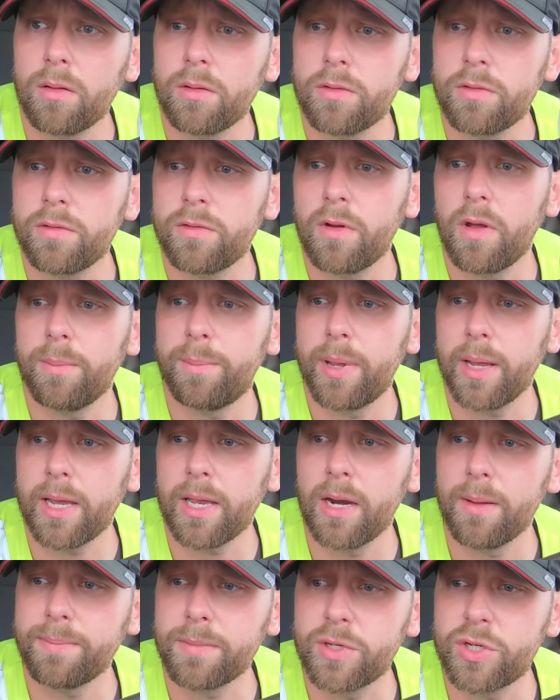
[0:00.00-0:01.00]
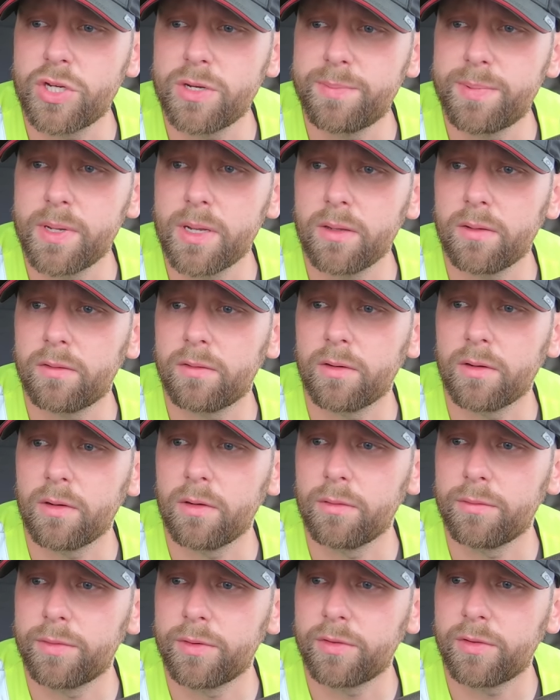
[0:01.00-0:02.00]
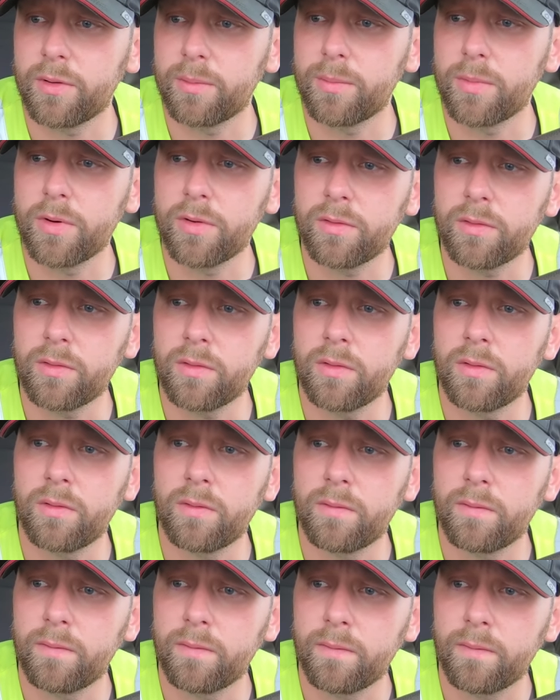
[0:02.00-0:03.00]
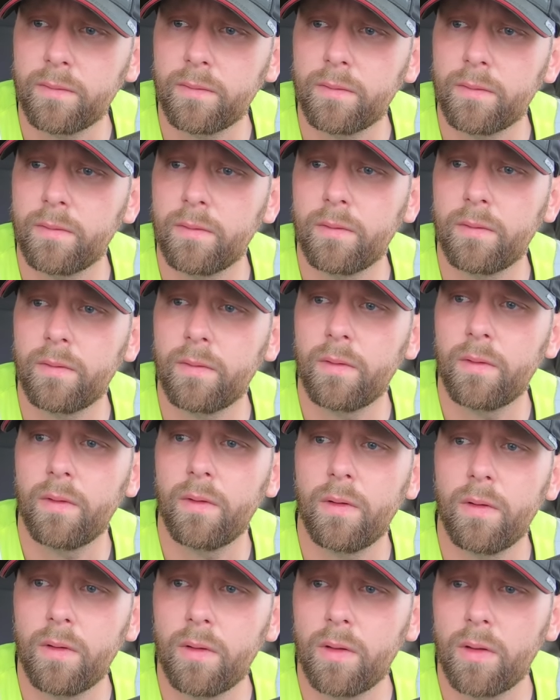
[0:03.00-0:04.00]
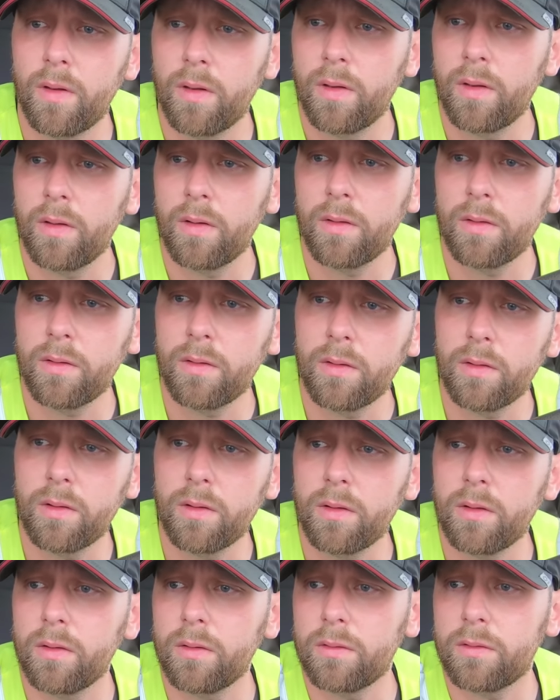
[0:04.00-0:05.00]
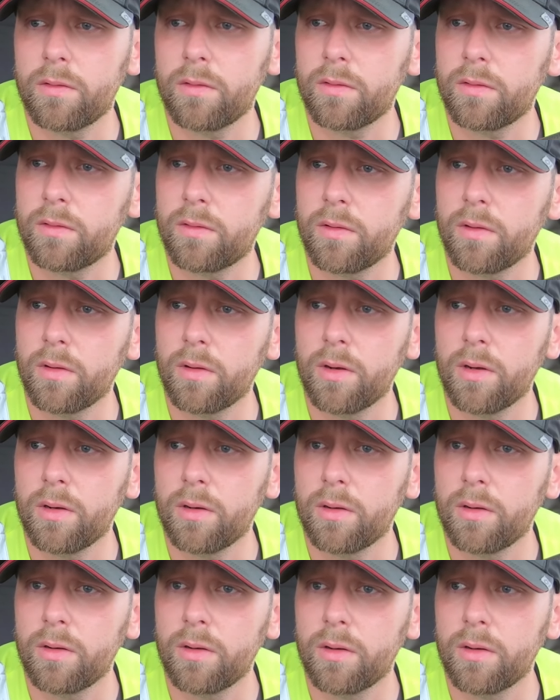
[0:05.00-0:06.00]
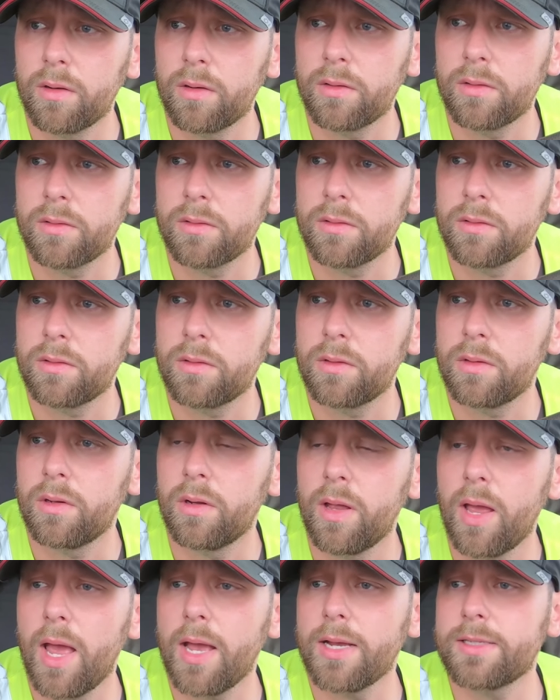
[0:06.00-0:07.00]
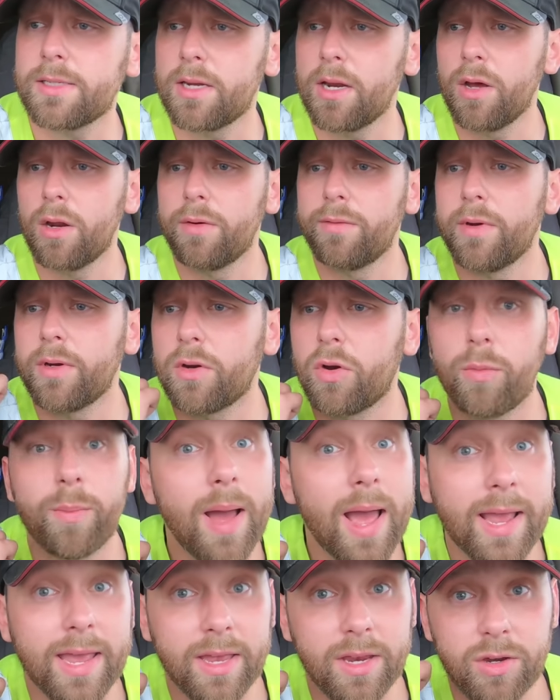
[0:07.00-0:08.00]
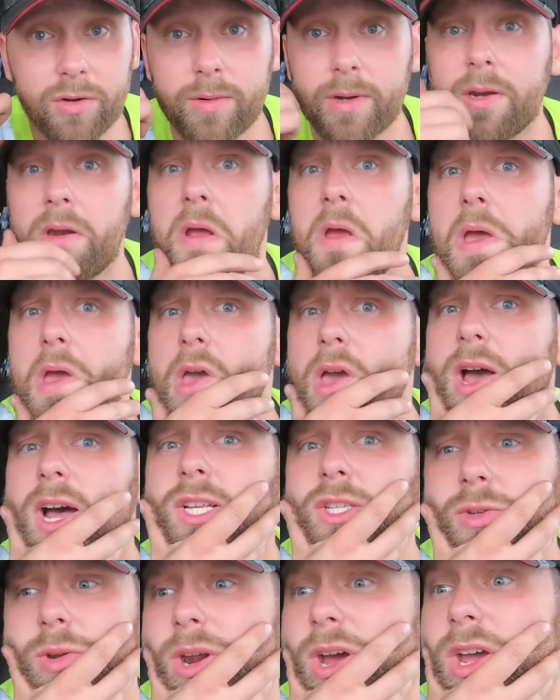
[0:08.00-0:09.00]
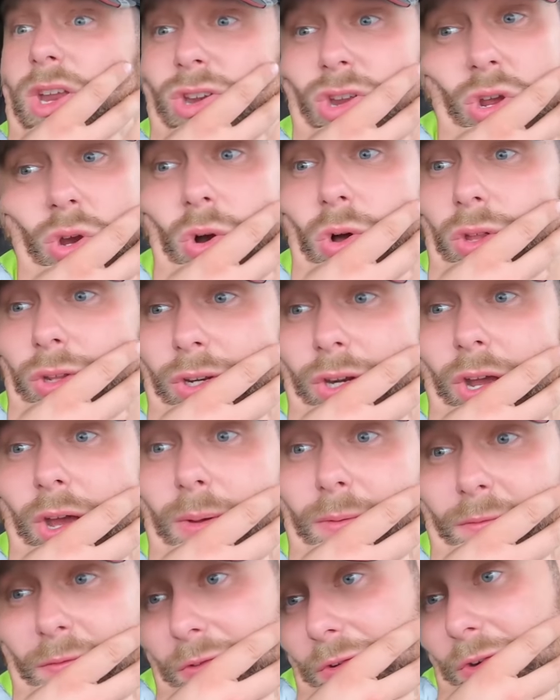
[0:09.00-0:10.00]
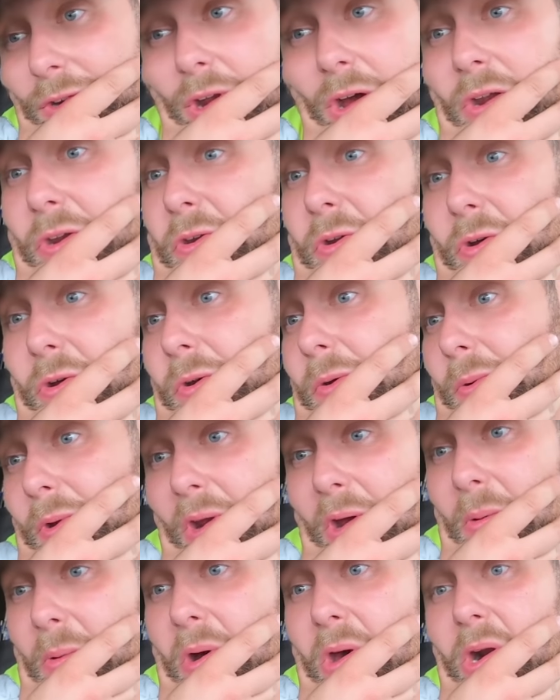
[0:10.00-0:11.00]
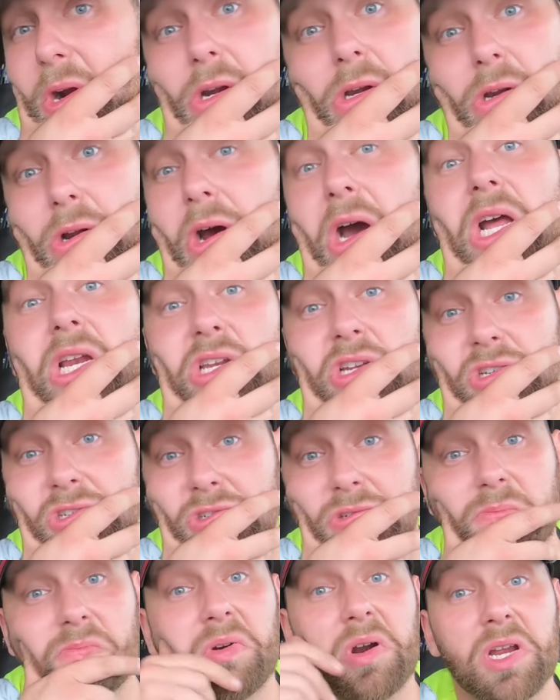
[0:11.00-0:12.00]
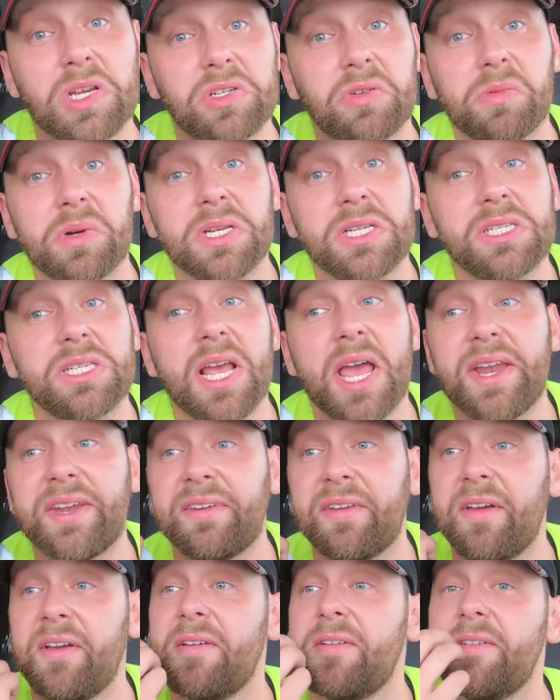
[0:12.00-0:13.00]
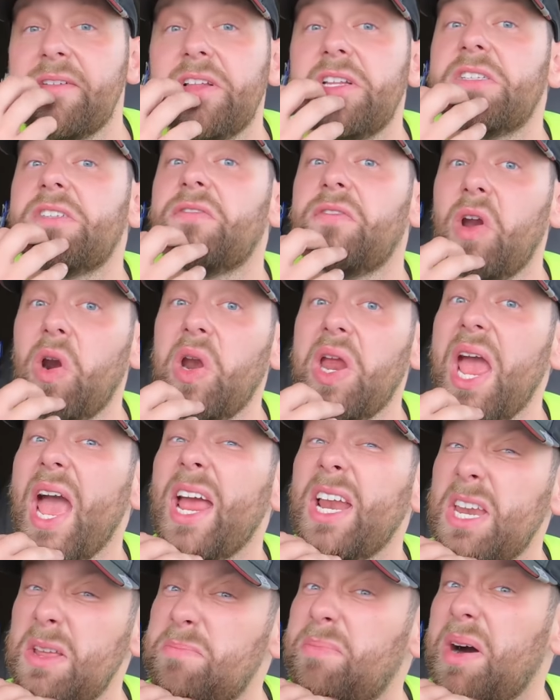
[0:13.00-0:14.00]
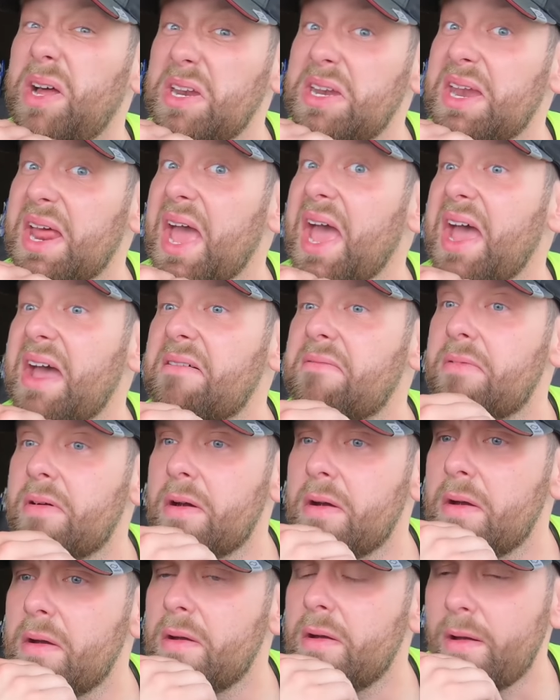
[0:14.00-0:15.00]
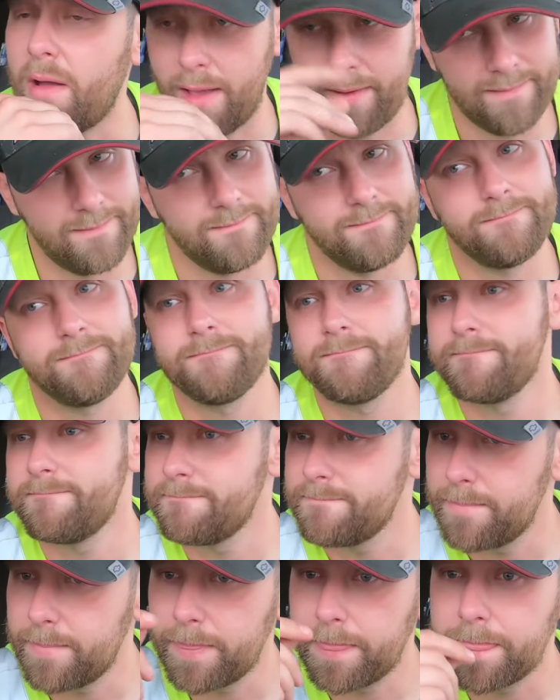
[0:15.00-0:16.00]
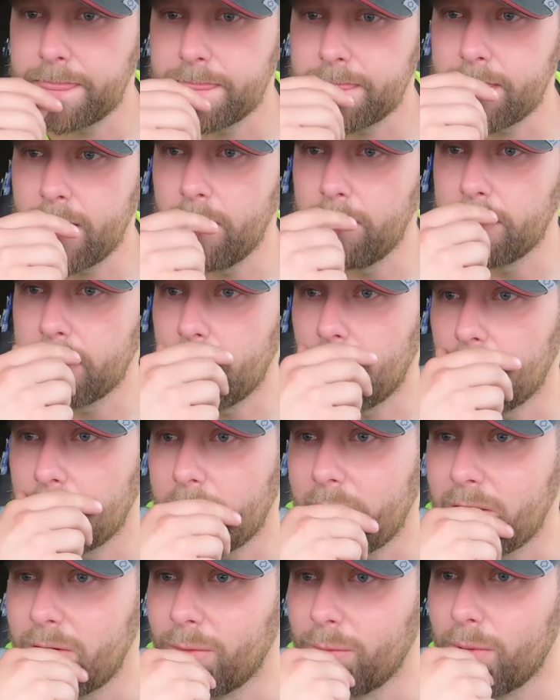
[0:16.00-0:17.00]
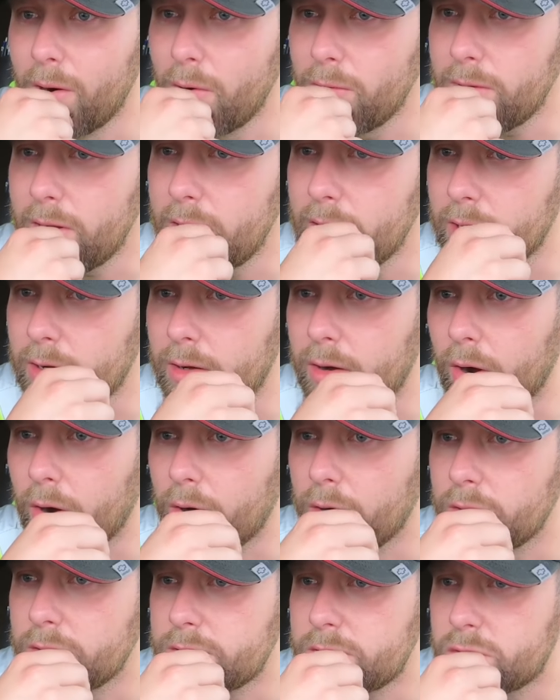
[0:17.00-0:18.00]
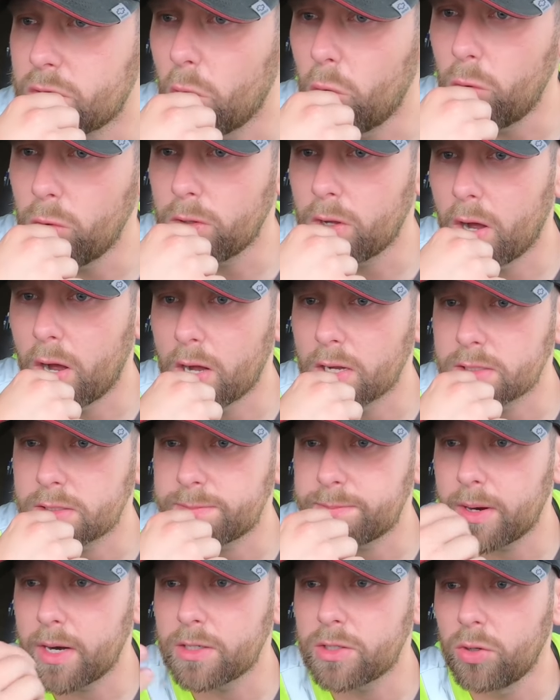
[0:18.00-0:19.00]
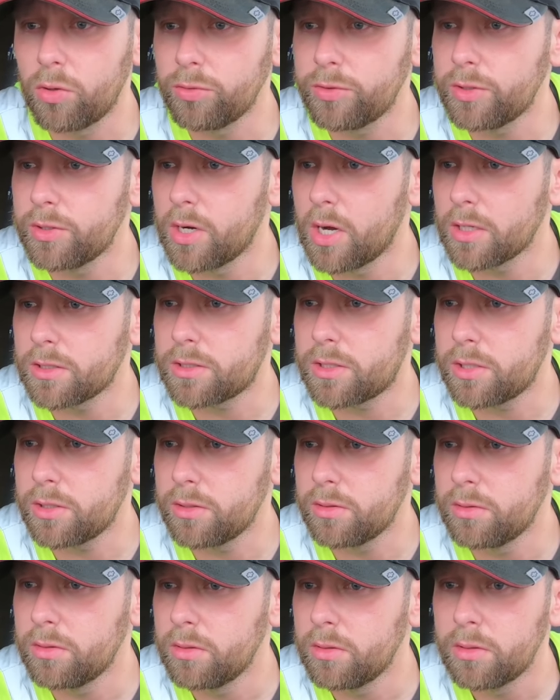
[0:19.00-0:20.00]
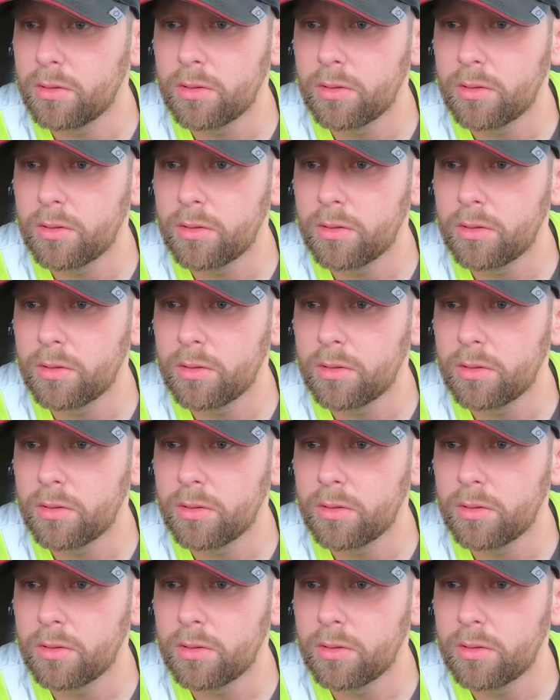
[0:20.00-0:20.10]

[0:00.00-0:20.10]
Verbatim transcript: She's not picking up the G P S signal for some reason. Uh, let's just exit out of it, go back into it. That's what I do all the time. If she's not doing what I want her to do, I just press reset. It's a very handy button to have. Proceed to the highlighted route. There we go. Okay, your route incurs toll costs, but I told you not to